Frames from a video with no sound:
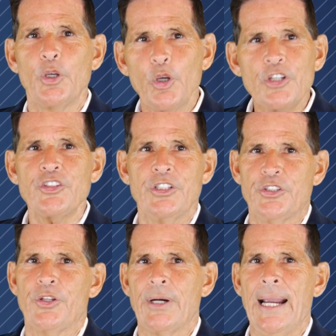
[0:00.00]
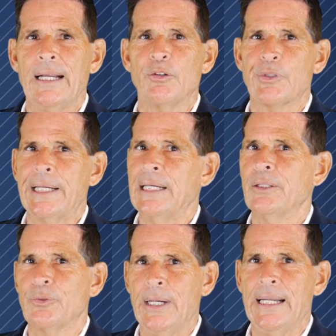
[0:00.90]
Listen to their angry
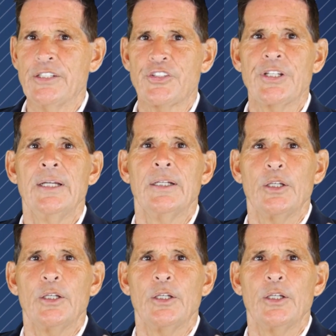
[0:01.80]
rants.